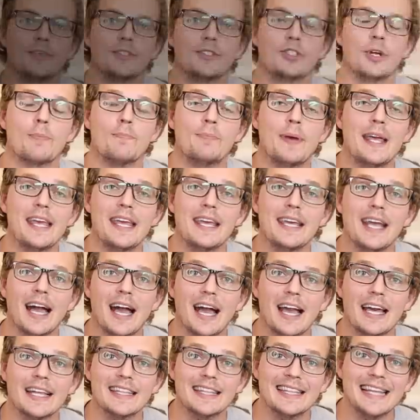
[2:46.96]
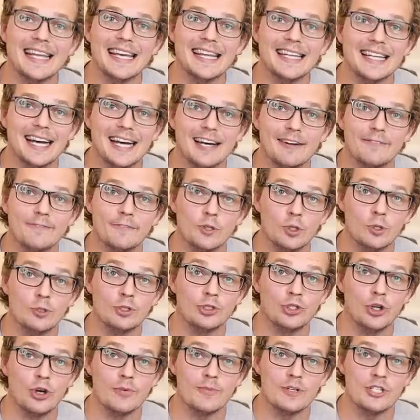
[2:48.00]
So being a leader for your
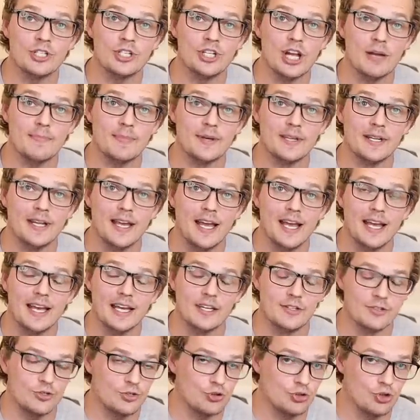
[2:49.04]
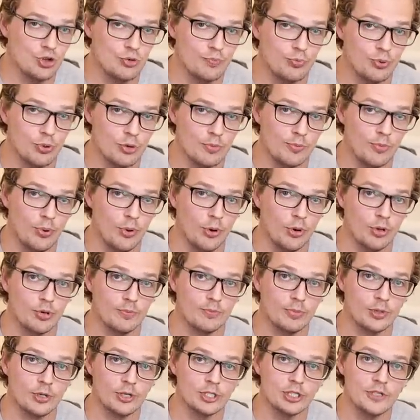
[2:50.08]
German Shepherd is super important,
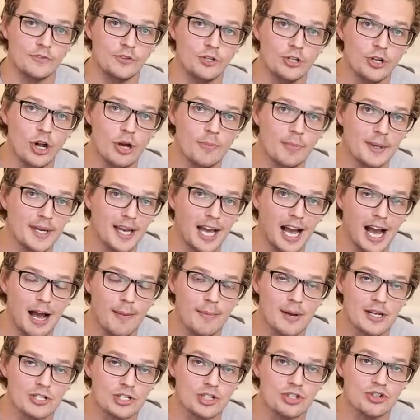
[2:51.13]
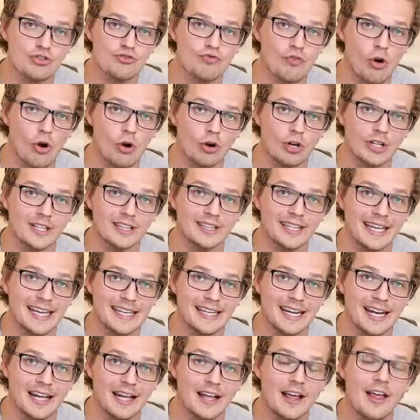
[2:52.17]
because if you don't become a strong
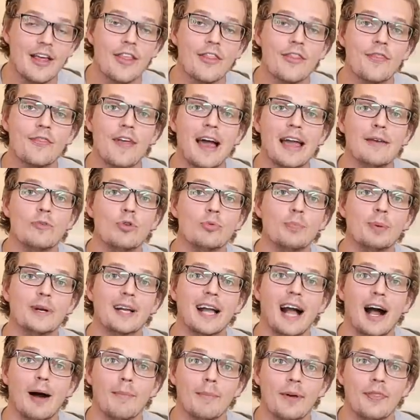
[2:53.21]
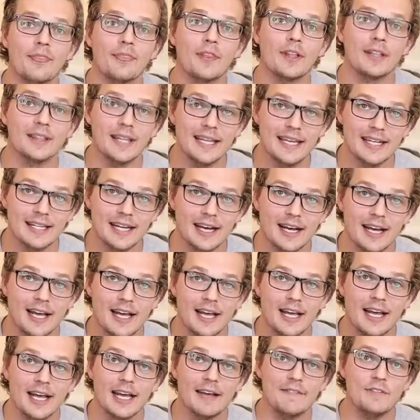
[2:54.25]
leader, they will become the leader.
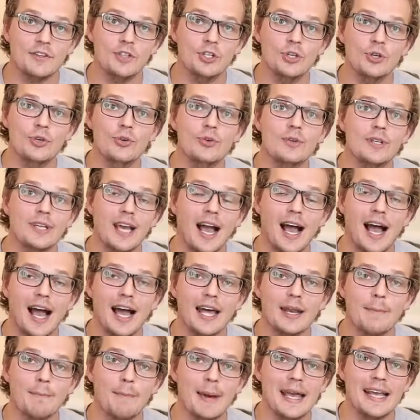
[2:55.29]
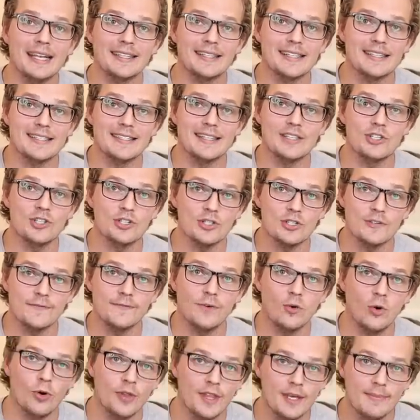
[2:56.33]
If you can't make decisions
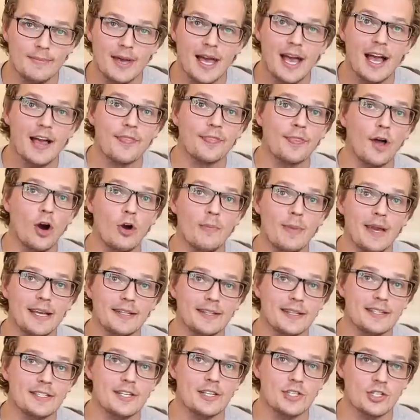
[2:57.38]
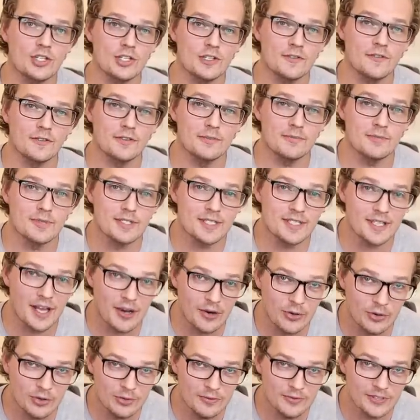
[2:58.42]
for them, they'll make decisions for
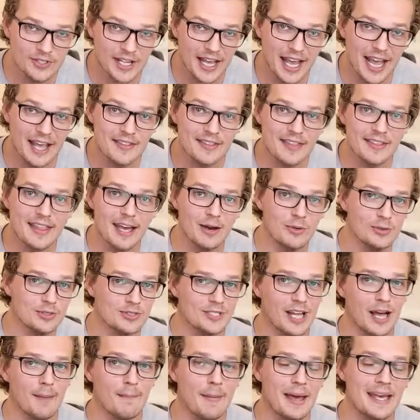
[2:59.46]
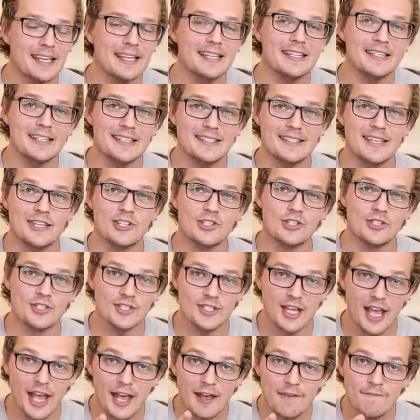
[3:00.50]
themselves, and then they will start making
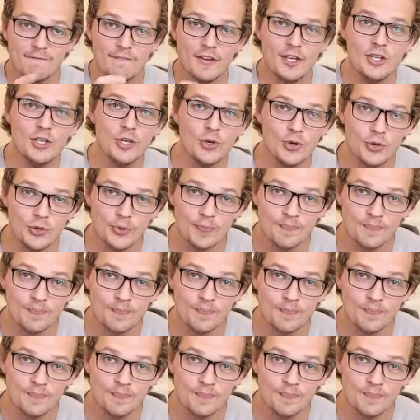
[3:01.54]
decisions for you.